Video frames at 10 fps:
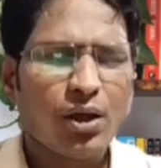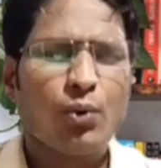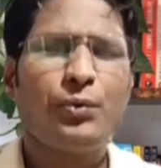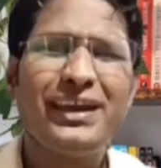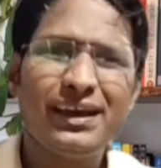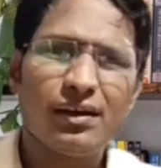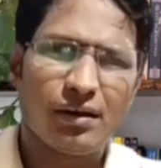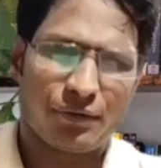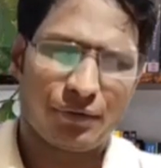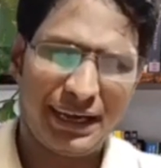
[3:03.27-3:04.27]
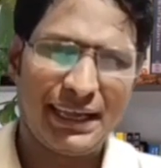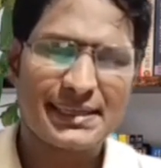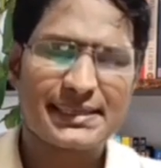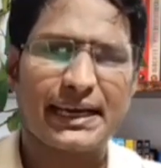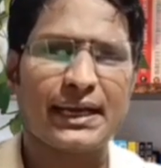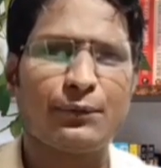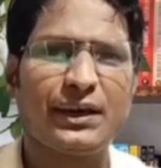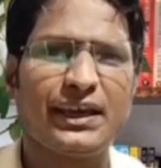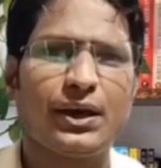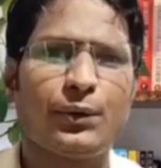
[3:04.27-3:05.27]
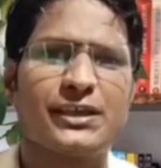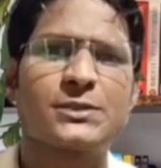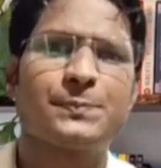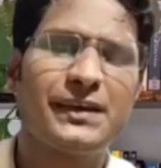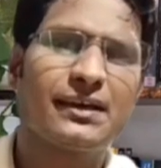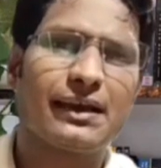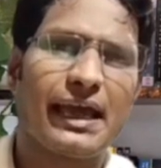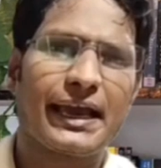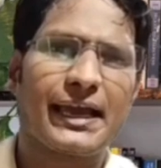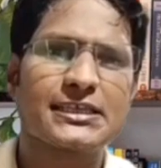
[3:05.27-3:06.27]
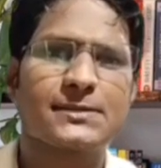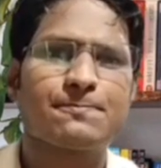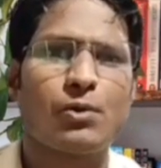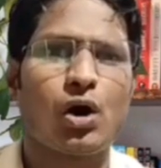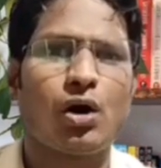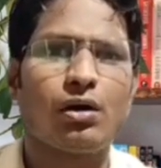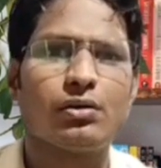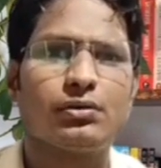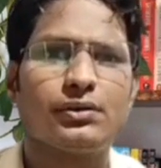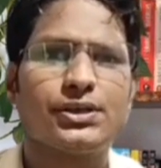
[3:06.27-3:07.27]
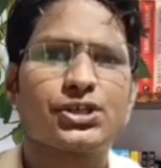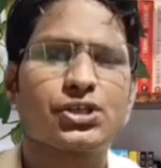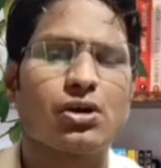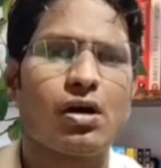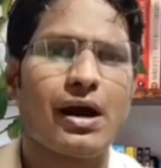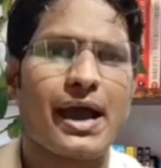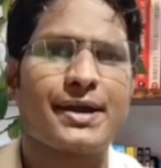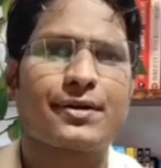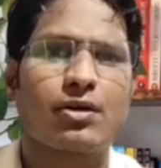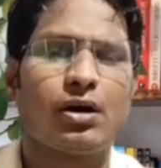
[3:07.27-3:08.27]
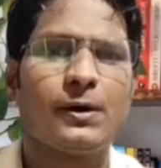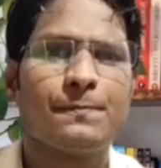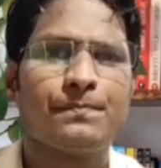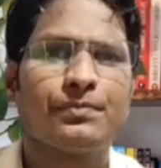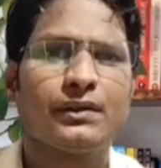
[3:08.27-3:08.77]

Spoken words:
we release and we speak like as pa, ta and ka,